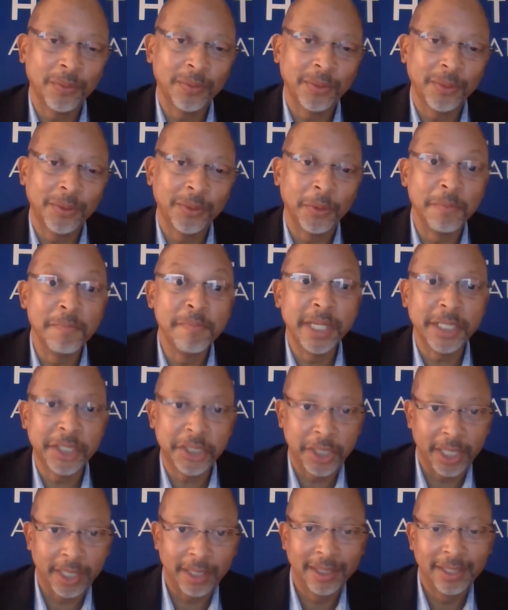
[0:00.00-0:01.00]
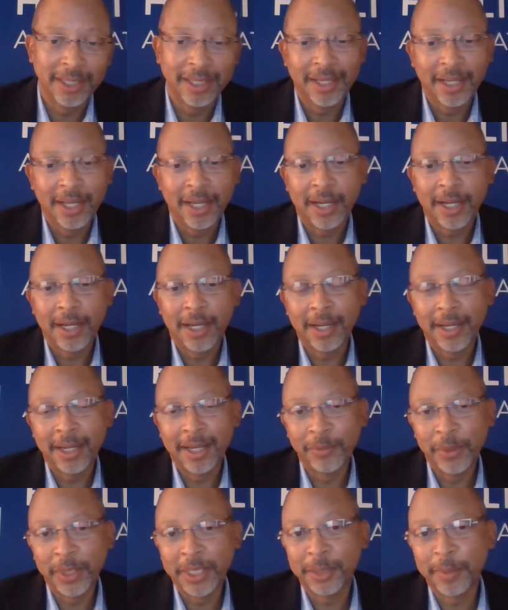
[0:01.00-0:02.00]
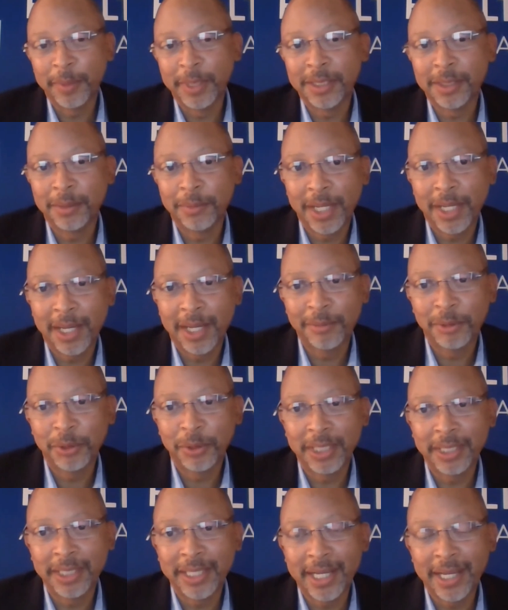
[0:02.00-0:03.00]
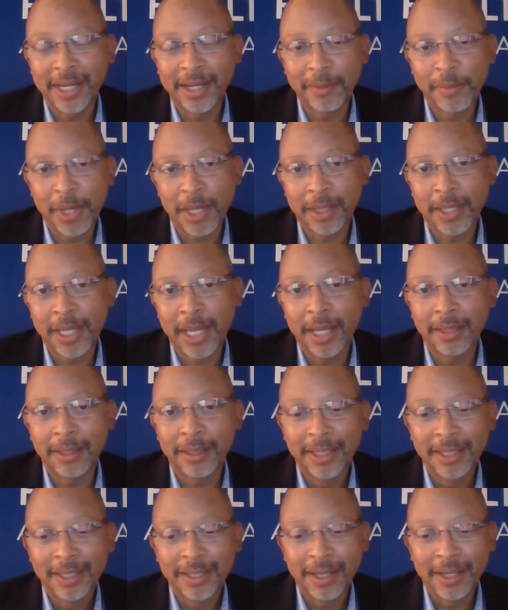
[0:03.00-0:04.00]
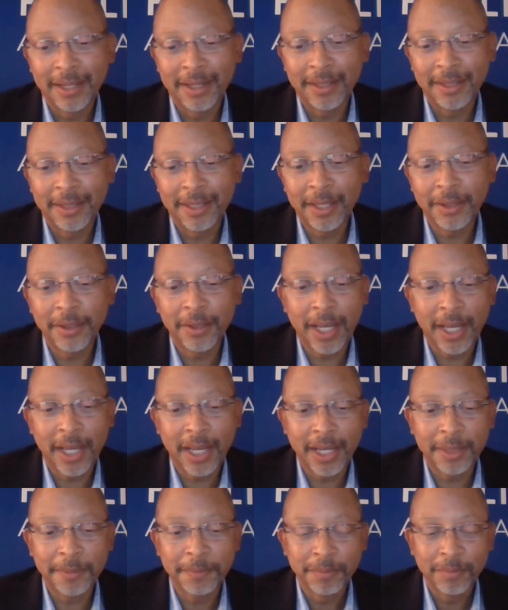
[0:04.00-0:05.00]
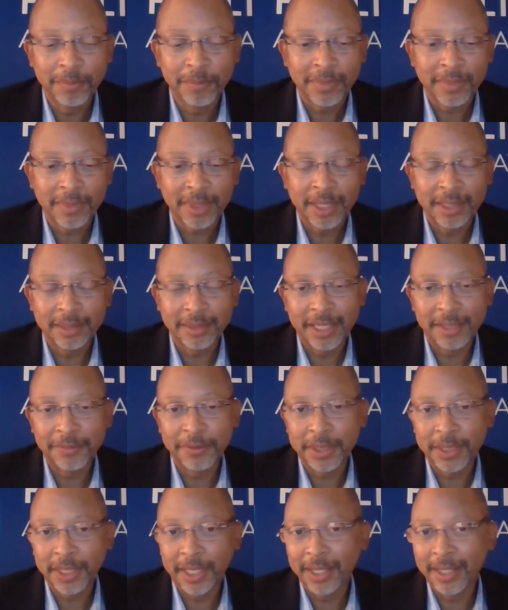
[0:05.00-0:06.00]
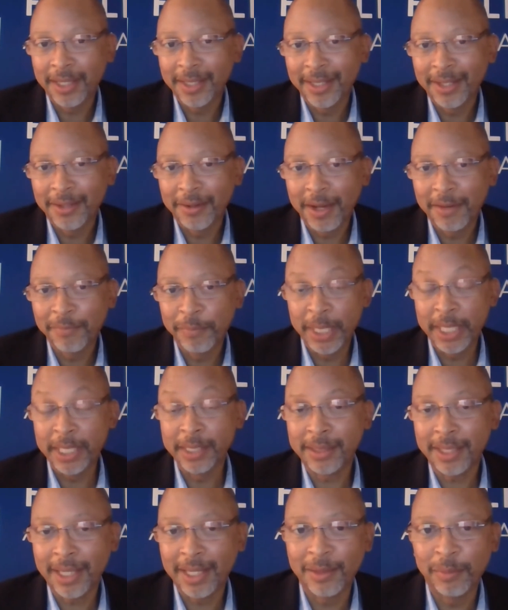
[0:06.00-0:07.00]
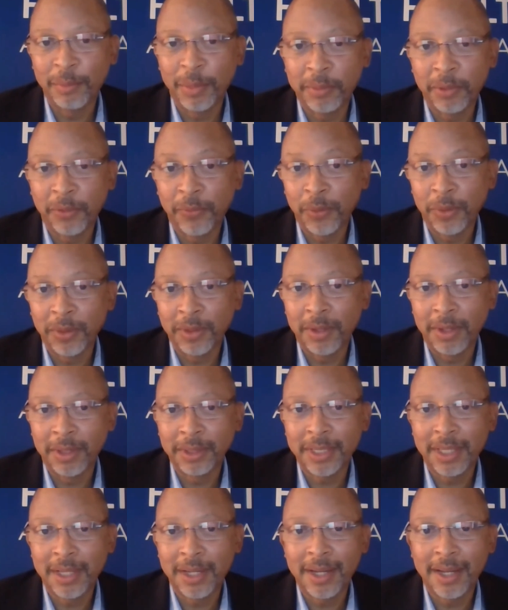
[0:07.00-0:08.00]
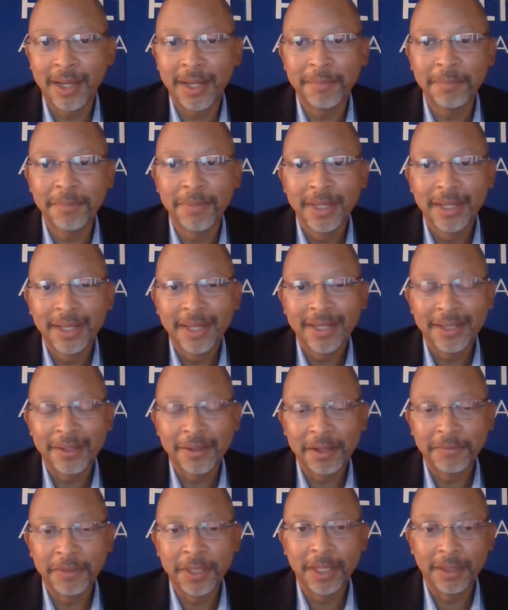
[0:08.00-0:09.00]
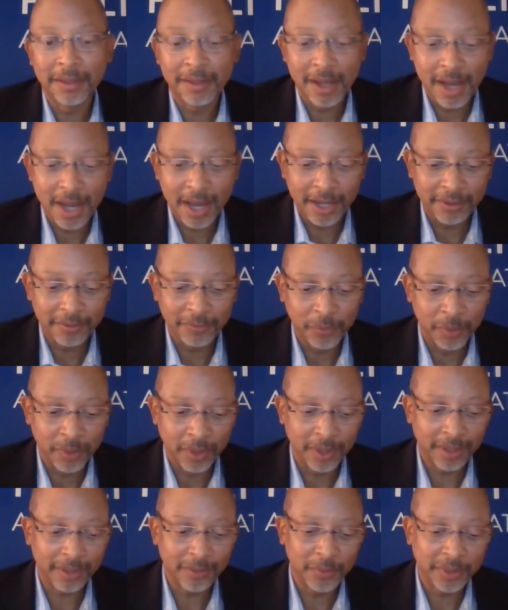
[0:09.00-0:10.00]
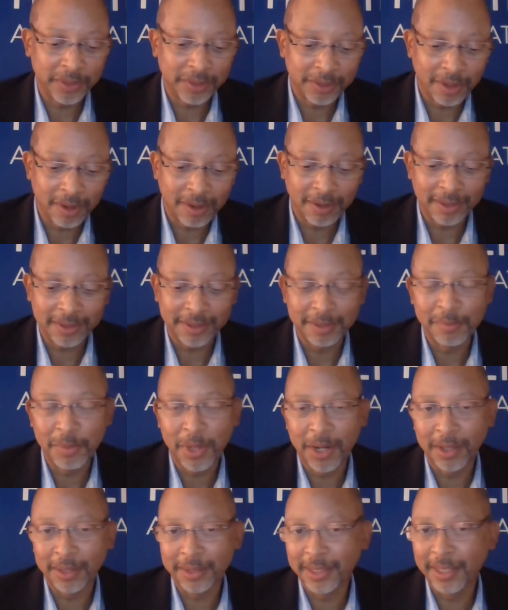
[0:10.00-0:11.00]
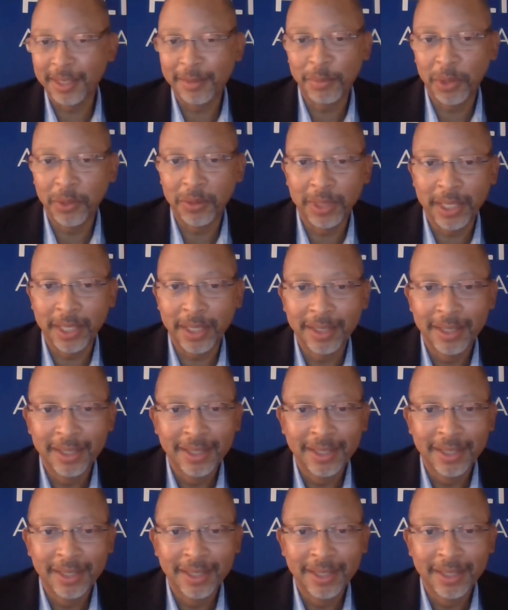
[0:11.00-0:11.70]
your mission, and we can spend some time drilling down about that. The other hat, as David said, I've been inside the bubble for a long time. I've done a lot of work with SARS and MARS and Ebola